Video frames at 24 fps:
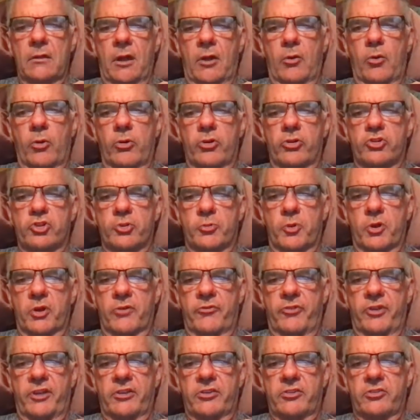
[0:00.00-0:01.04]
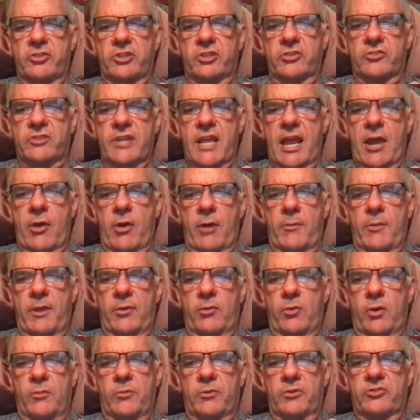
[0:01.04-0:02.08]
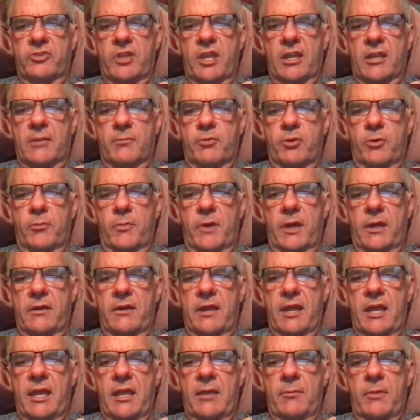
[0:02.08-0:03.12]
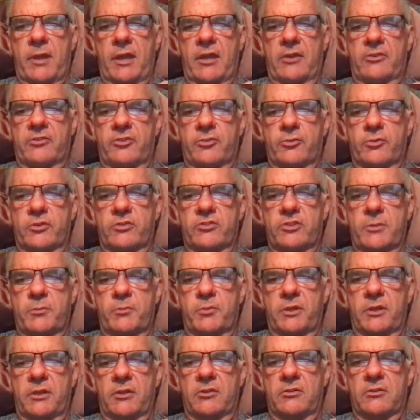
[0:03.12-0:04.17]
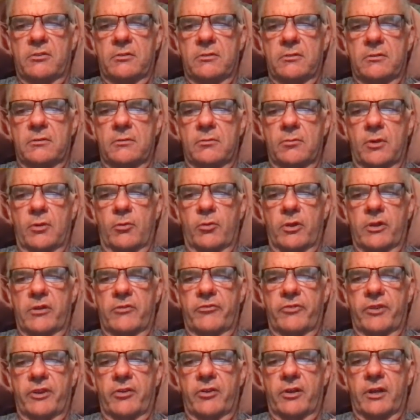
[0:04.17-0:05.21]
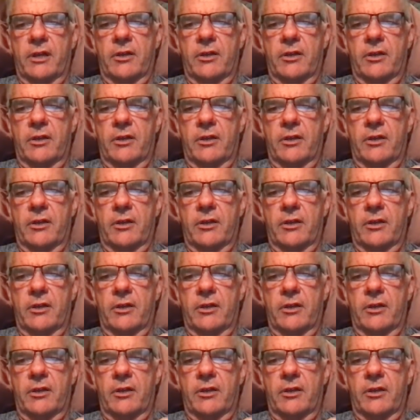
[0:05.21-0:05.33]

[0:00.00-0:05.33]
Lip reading: I ordered your book, Fish, just now. I made one mistake and put my name as the recipient. but we're going to figure it